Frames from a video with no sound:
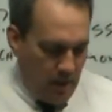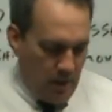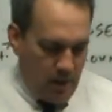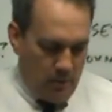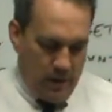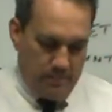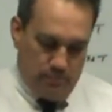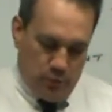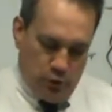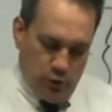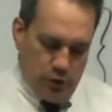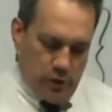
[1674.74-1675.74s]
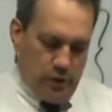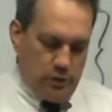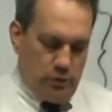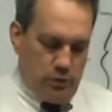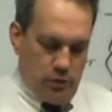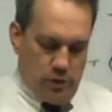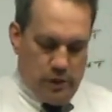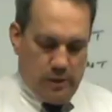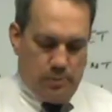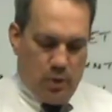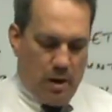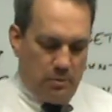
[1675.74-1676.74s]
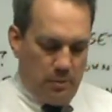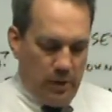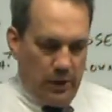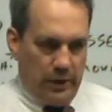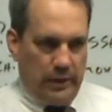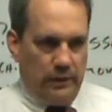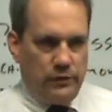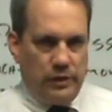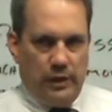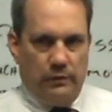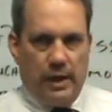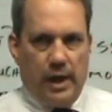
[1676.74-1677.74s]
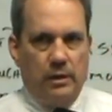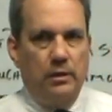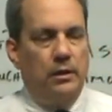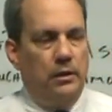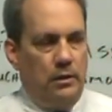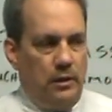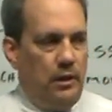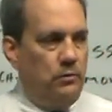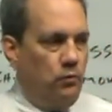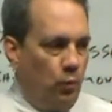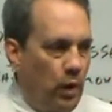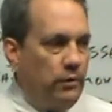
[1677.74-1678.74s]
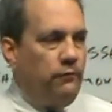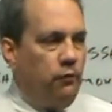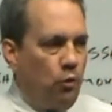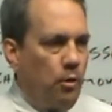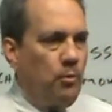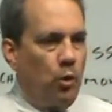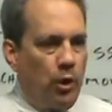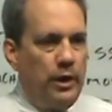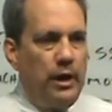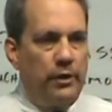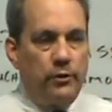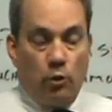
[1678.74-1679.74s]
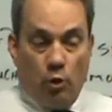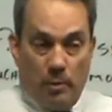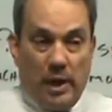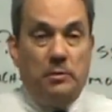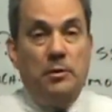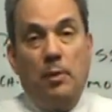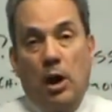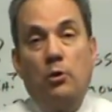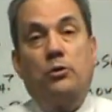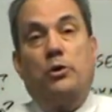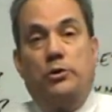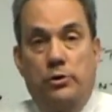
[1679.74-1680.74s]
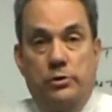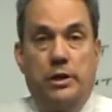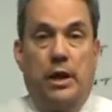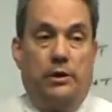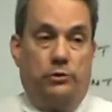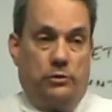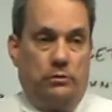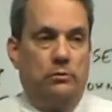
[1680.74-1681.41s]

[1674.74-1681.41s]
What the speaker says: All right, good probability of seeing that in one form or another, or maybe both on your test.